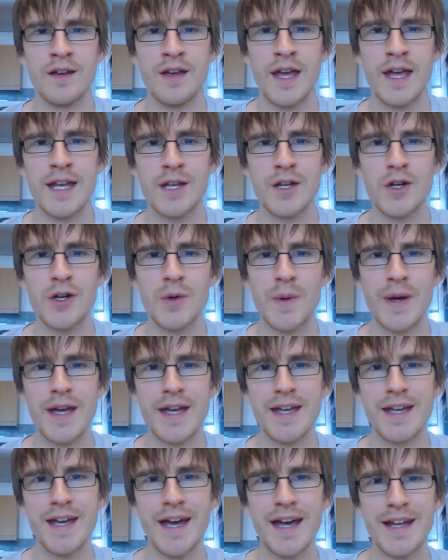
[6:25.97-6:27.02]
In
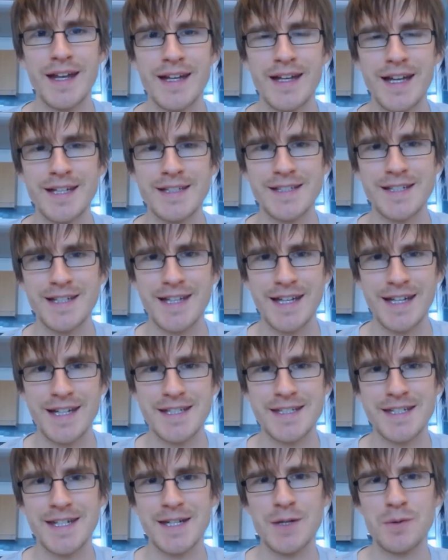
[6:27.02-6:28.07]
Norway and in Nansen
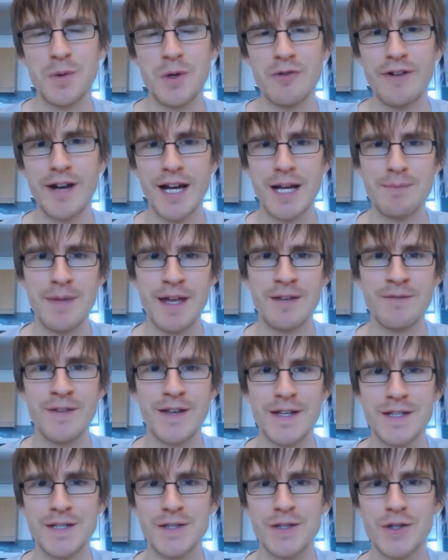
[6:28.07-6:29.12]
Legacy, we recommend that
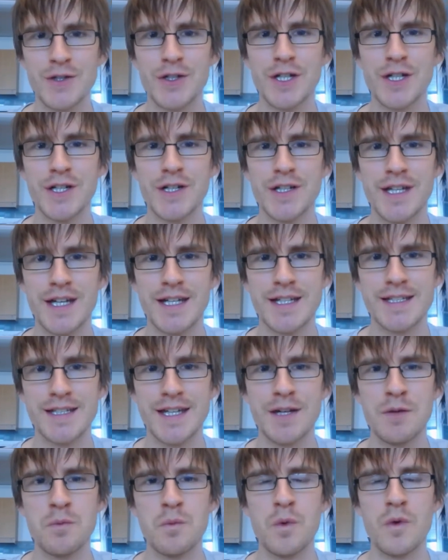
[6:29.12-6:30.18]
you're storing your
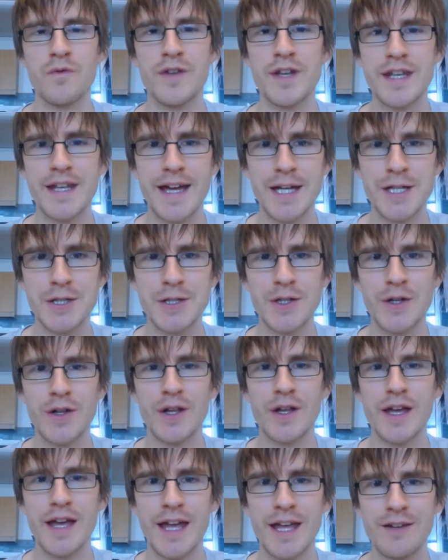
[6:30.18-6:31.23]
data with the
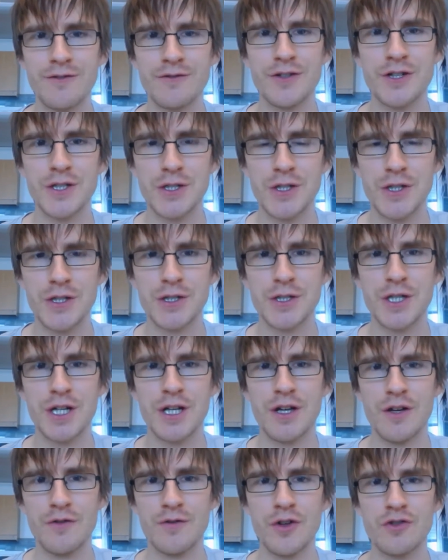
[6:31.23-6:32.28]
National Infrastructure
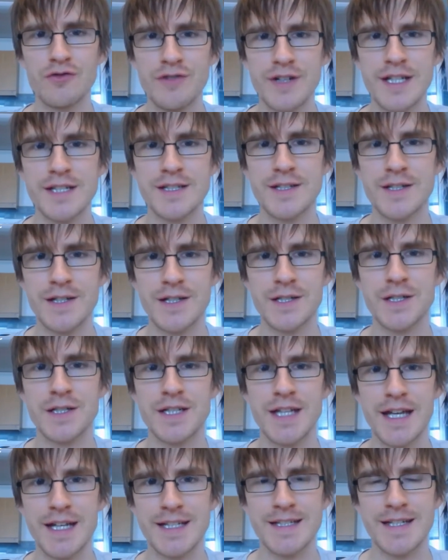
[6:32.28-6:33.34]
for Research
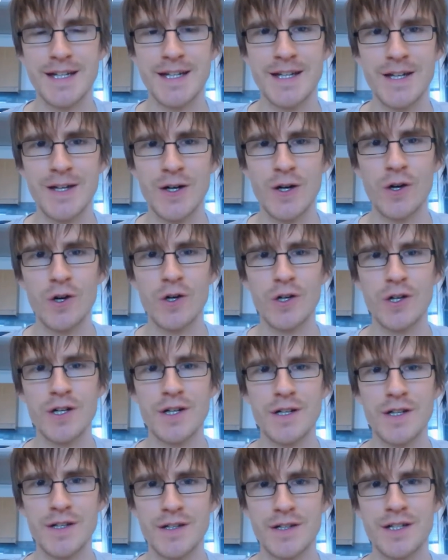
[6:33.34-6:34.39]
Data, or
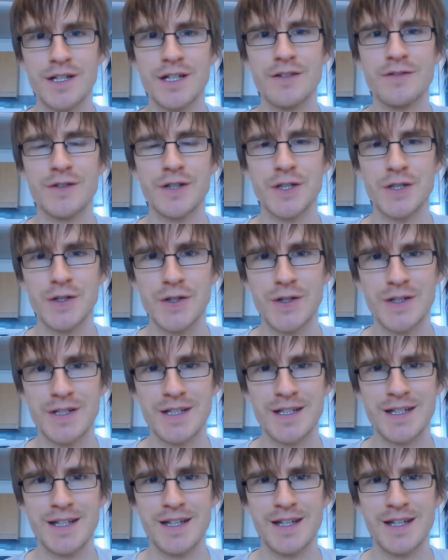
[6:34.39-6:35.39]
NIRD for short.